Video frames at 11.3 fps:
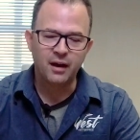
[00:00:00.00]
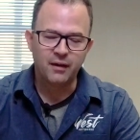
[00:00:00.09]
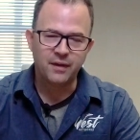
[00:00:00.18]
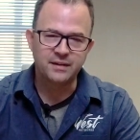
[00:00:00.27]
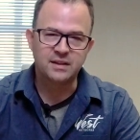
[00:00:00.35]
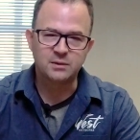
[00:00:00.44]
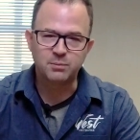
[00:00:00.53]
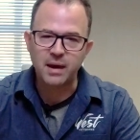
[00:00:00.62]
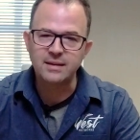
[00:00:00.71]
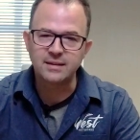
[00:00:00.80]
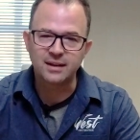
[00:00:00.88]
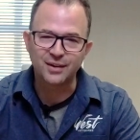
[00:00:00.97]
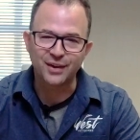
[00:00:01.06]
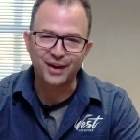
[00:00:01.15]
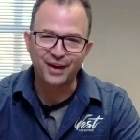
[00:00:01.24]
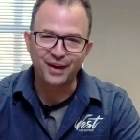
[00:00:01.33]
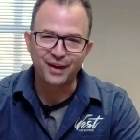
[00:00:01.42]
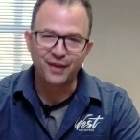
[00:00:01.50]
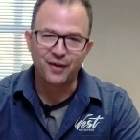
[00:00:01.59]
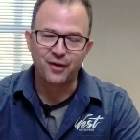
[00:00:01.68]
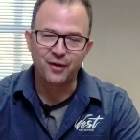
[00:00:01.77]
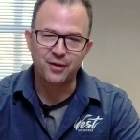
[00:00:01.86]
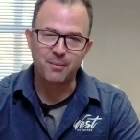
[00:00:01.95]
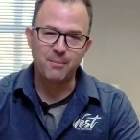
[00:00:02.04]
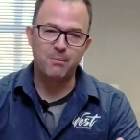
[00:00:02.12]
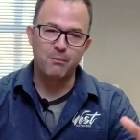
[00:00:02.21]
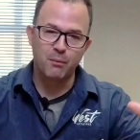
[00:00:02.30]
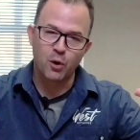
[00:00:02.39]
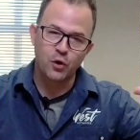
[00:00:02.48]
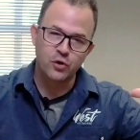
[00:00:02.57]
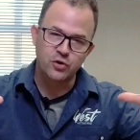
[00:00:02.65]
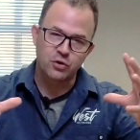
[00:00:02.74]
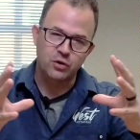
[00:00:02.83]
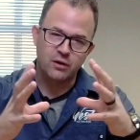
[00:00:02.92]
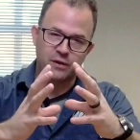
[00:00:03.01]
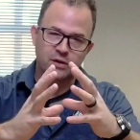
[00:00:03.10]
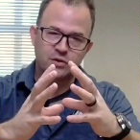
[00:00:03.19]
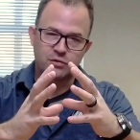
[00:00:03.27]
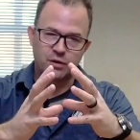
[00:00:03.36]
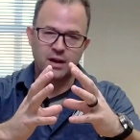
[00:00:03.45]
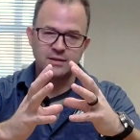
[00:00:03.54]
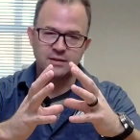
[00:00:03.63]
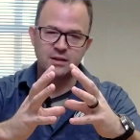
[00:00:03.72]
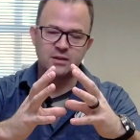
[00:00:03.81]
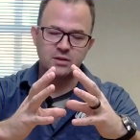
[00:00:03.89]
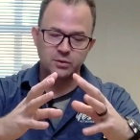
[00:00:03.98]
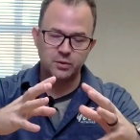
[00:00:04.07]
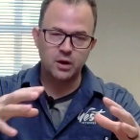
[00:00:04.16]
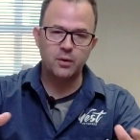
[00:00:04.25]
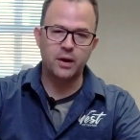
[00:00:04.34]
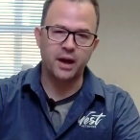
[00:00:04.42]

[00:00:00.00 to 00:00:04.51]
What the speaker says: This is basically the merger of a Transit Duo